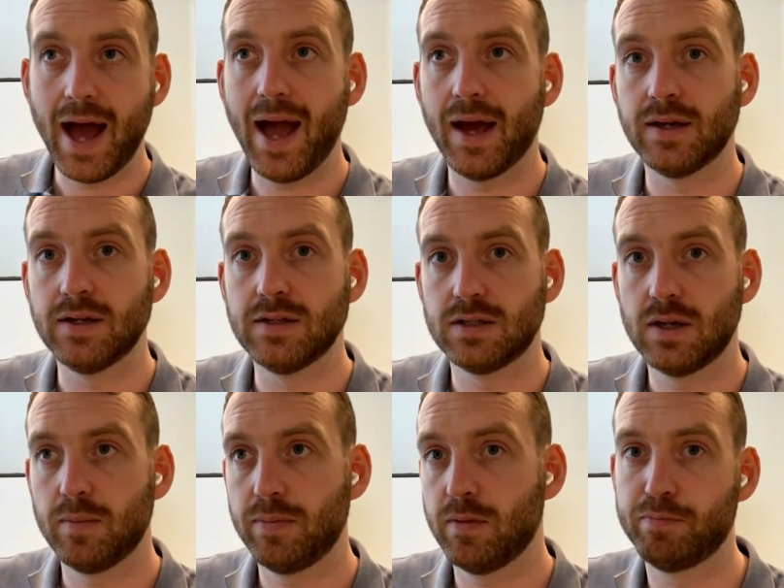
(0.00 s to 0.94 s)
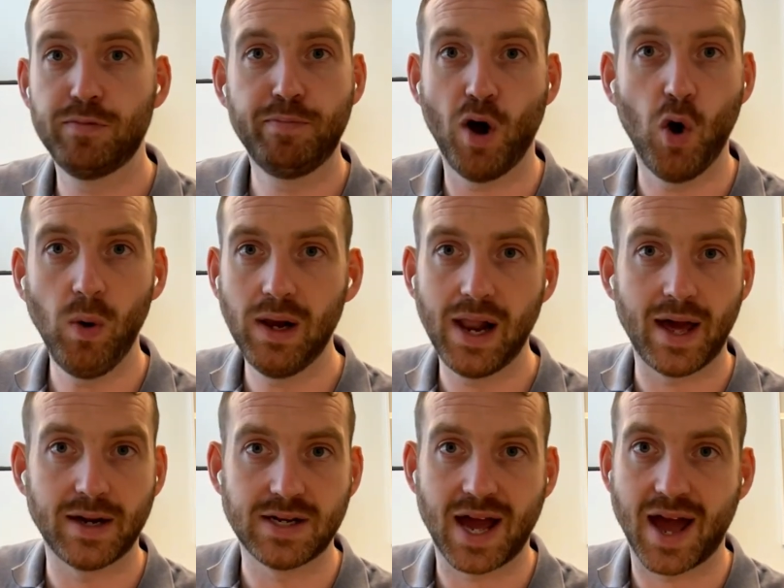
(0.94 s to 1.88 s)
And Poland